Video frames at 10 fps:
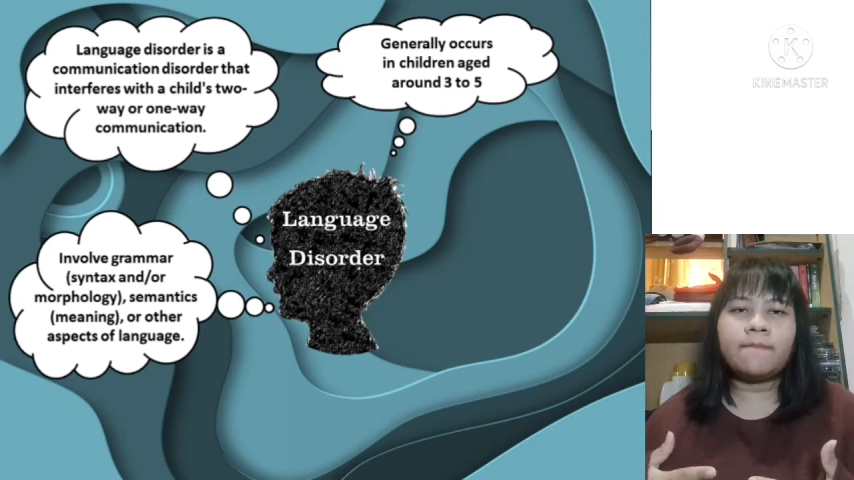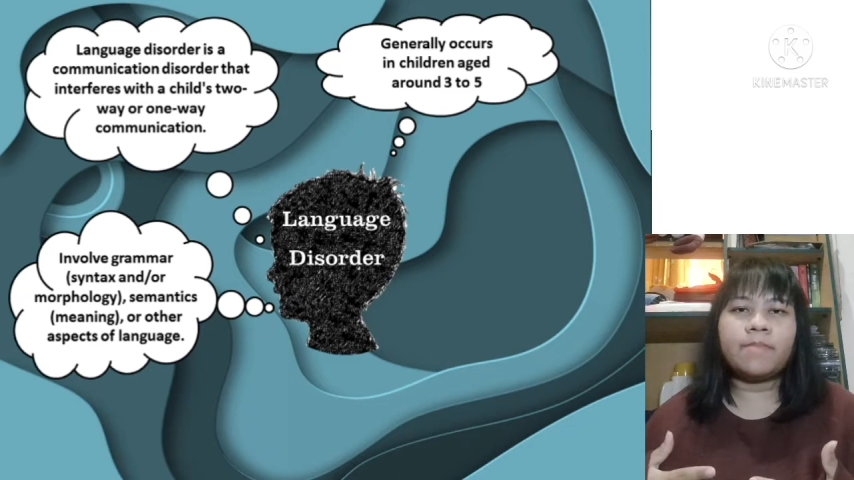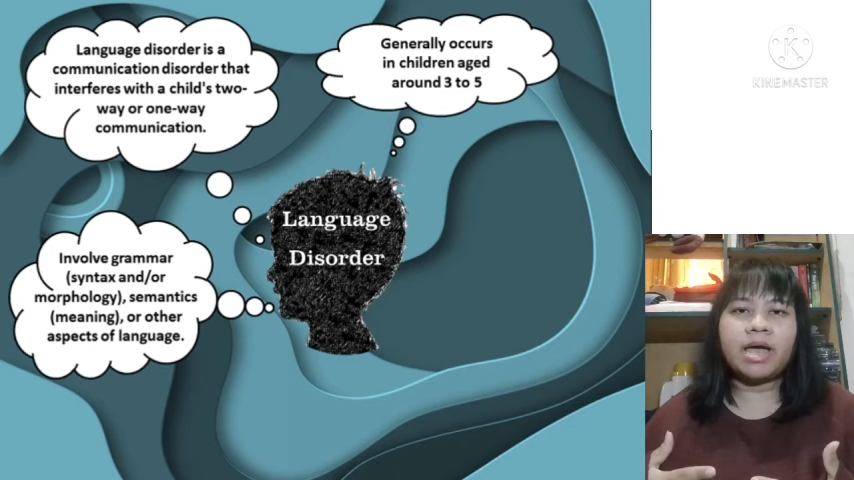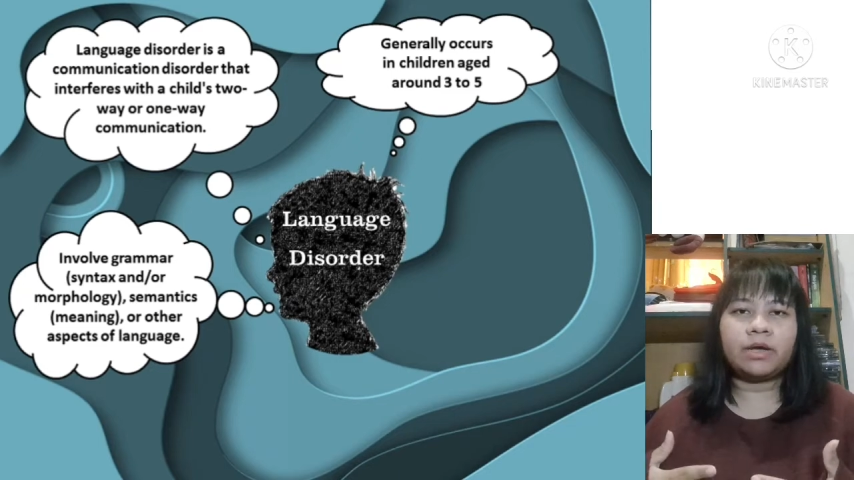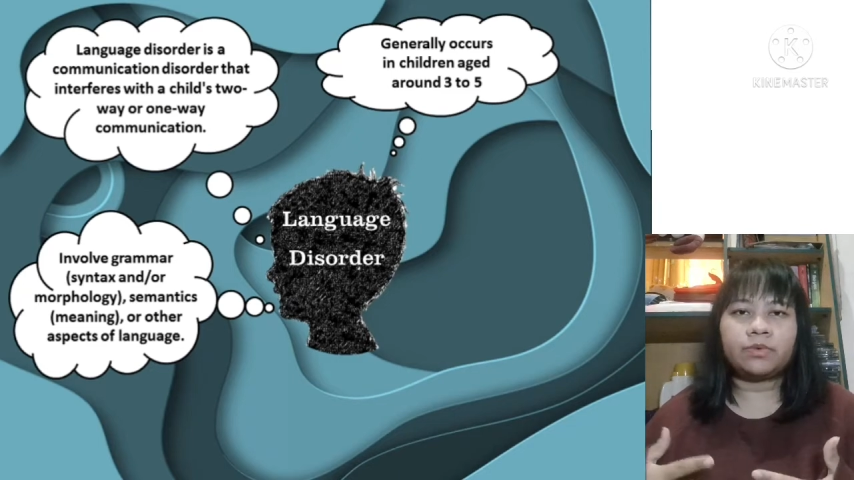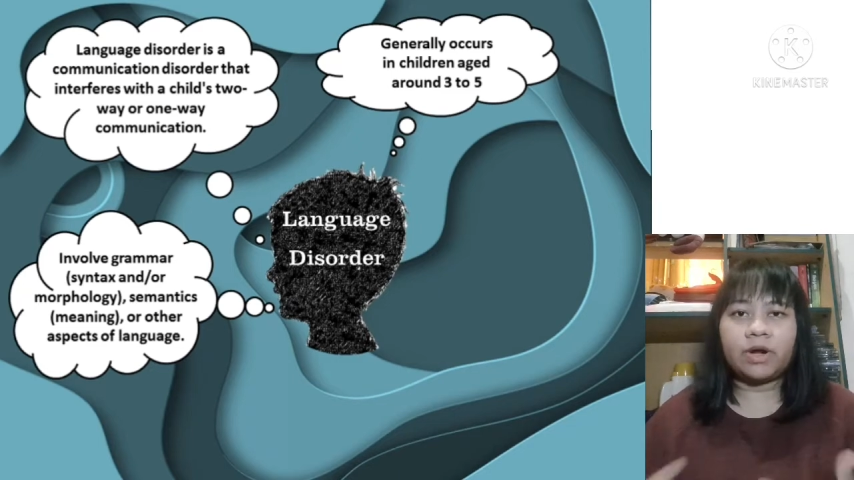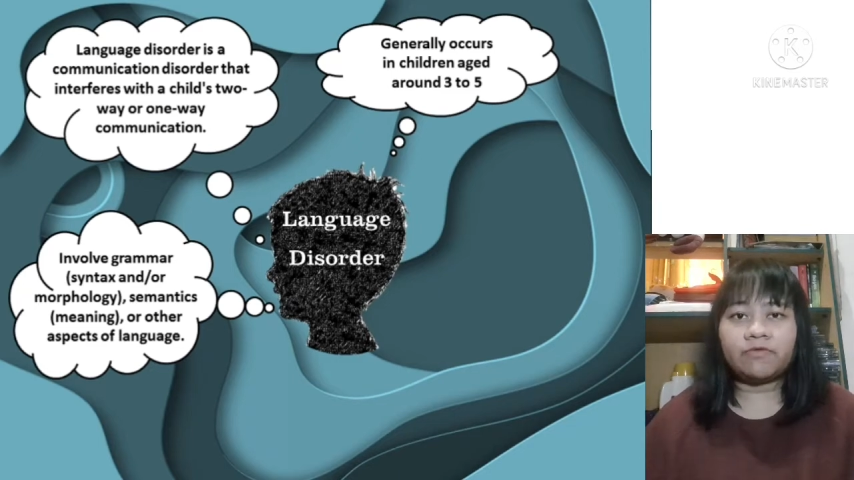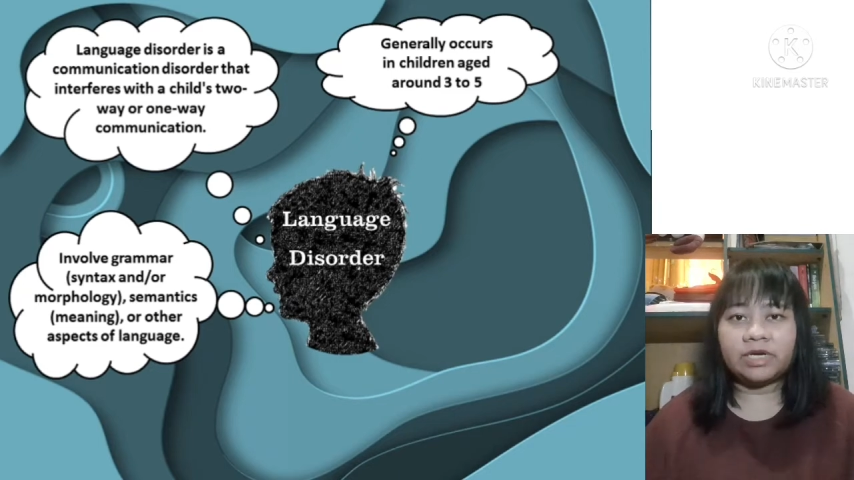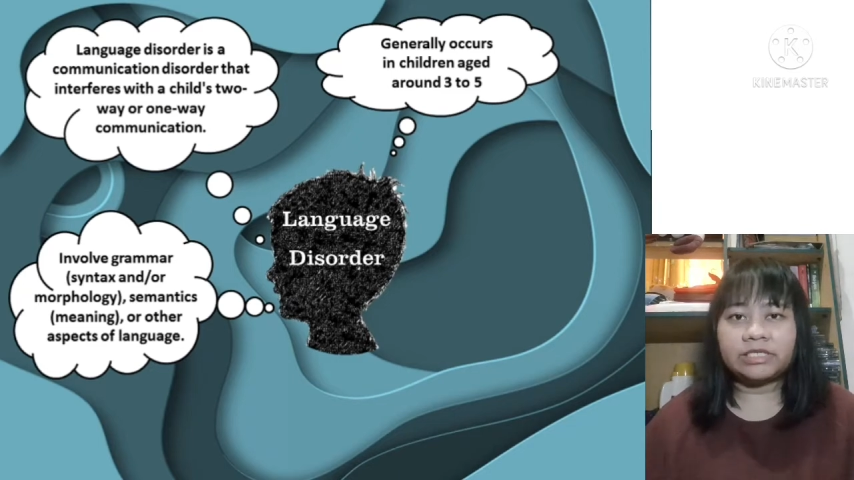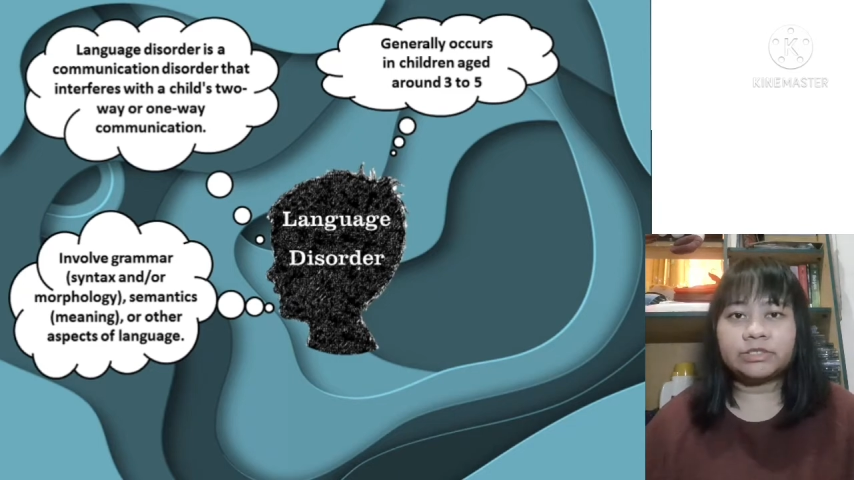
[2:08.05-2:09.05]
by
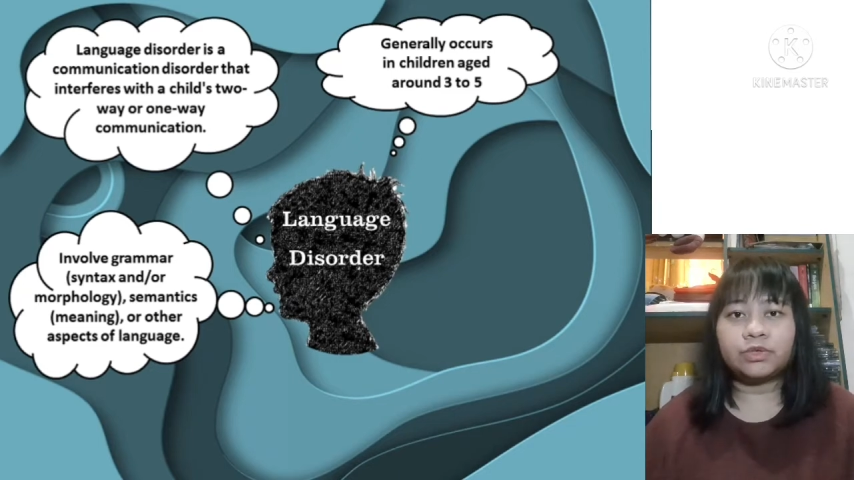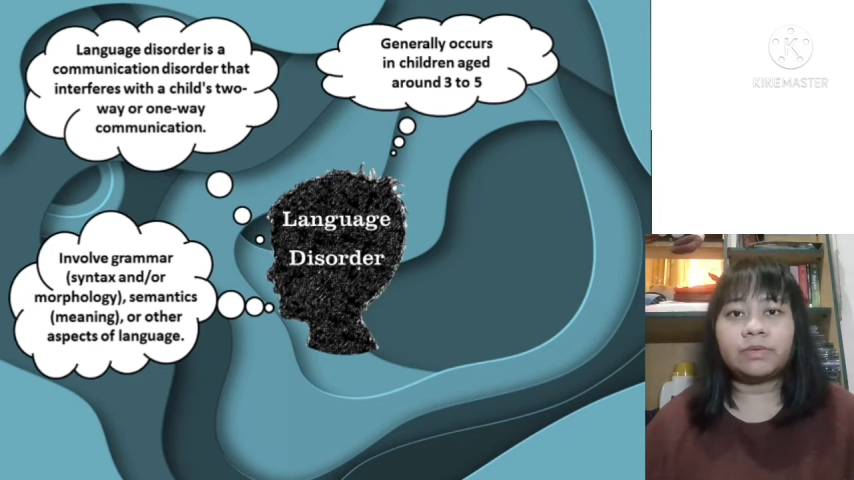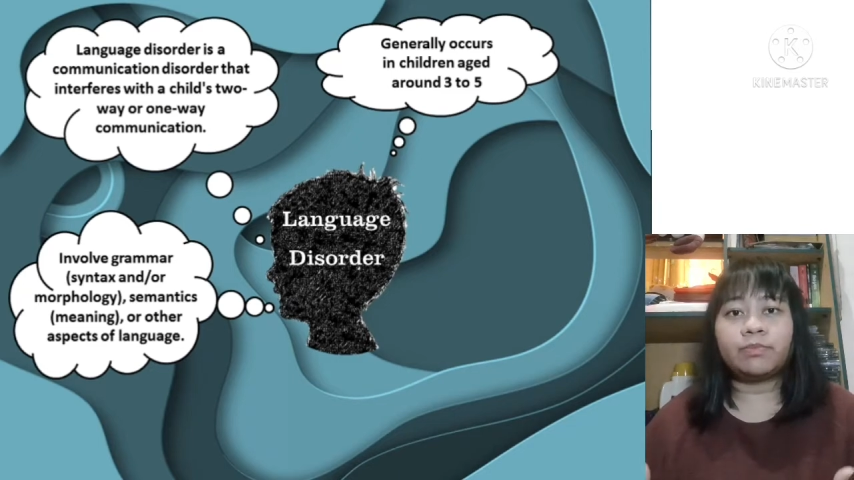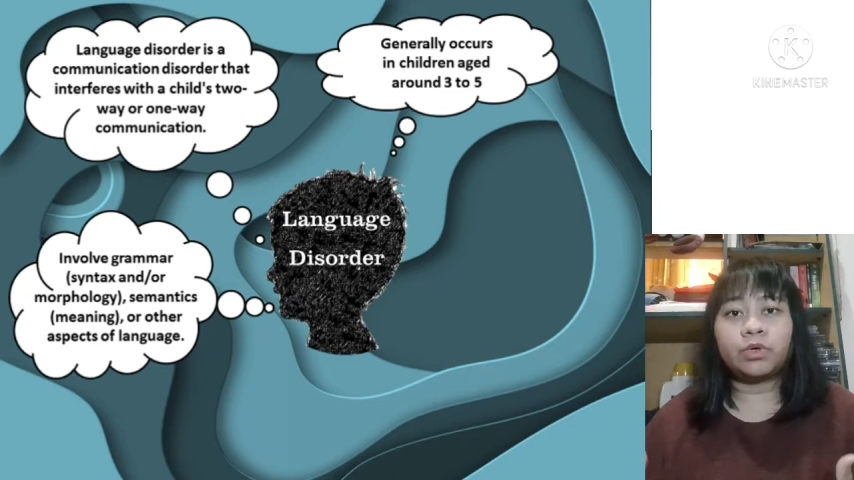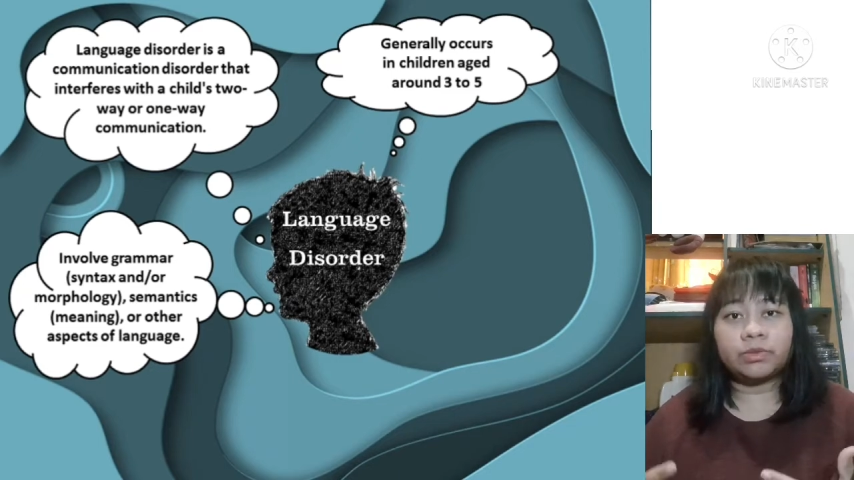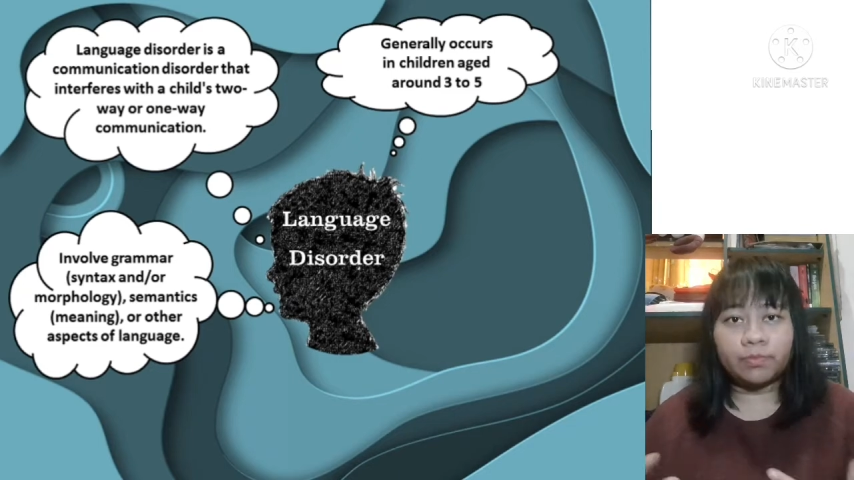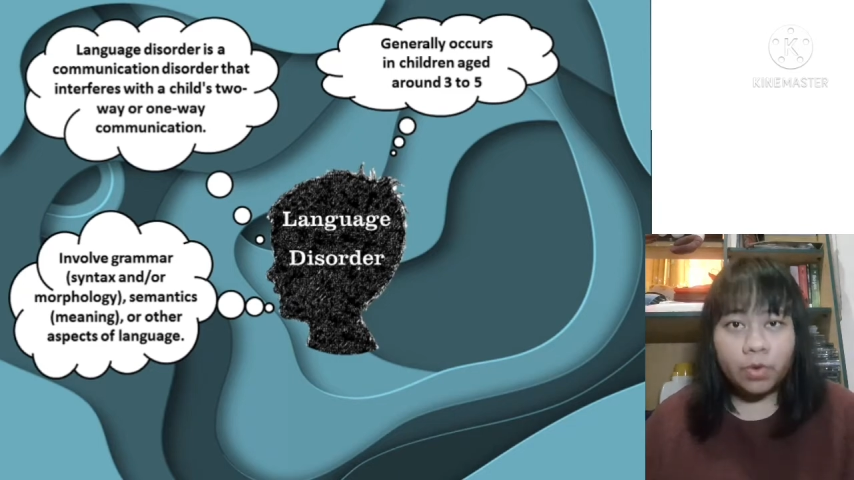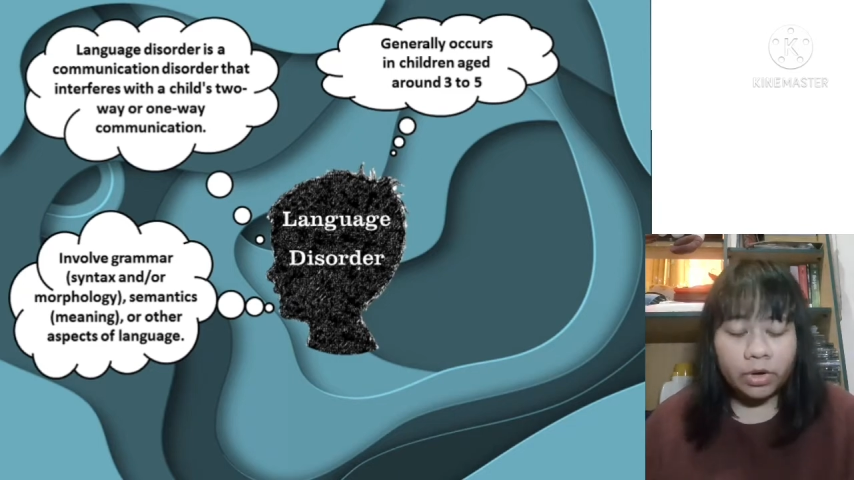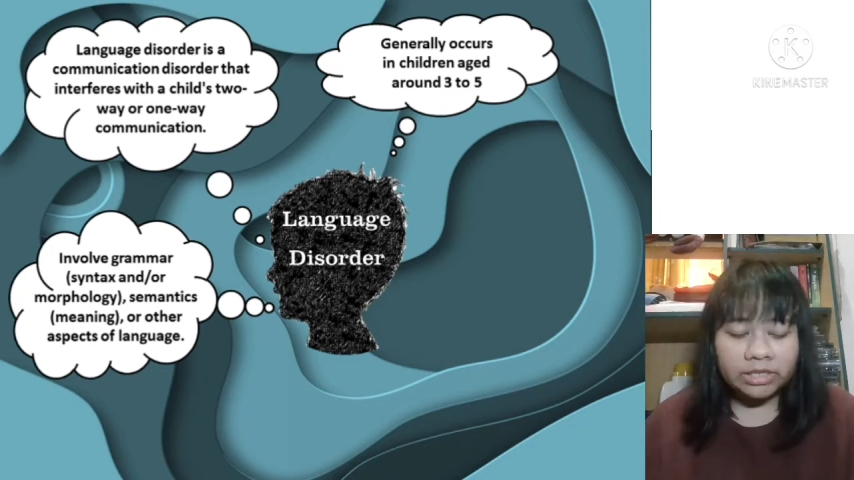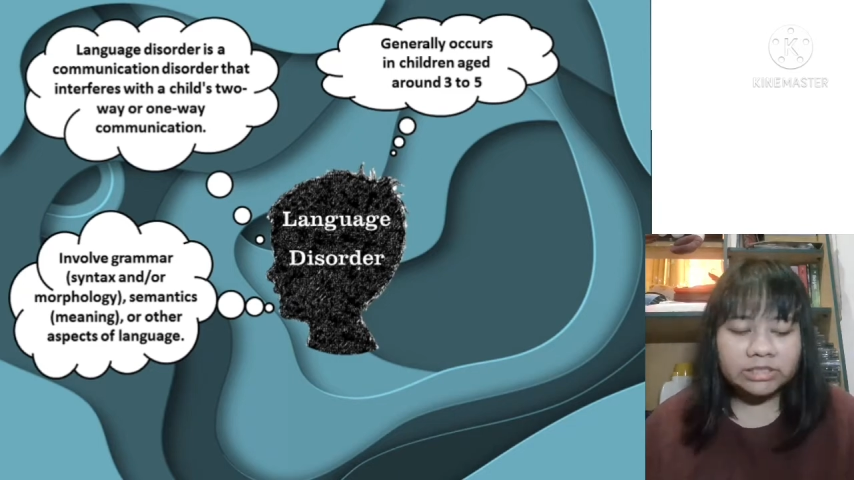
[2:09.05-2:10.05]
referring to important
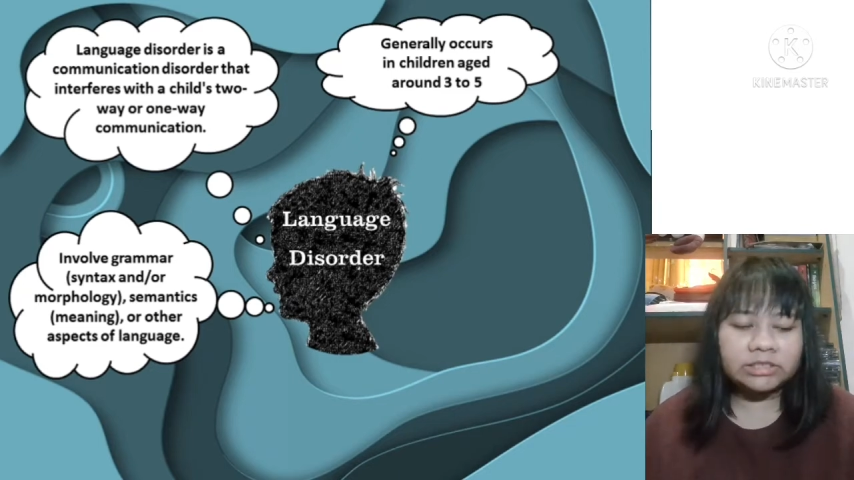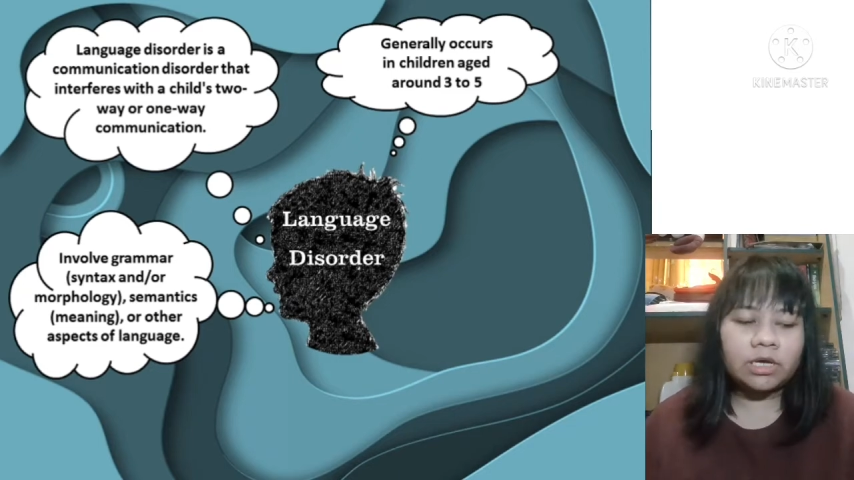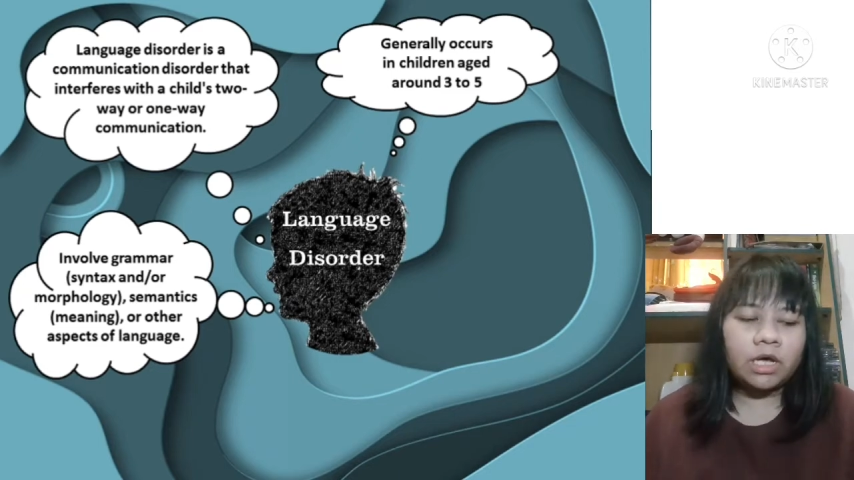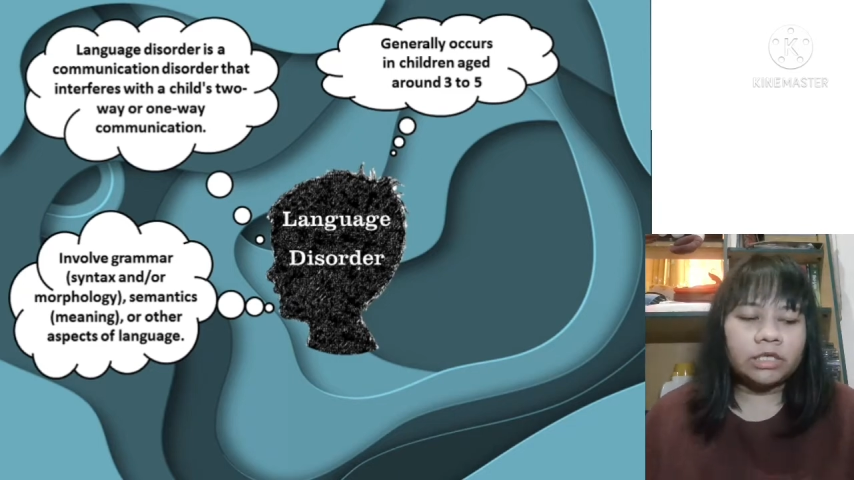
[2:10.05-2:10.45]
points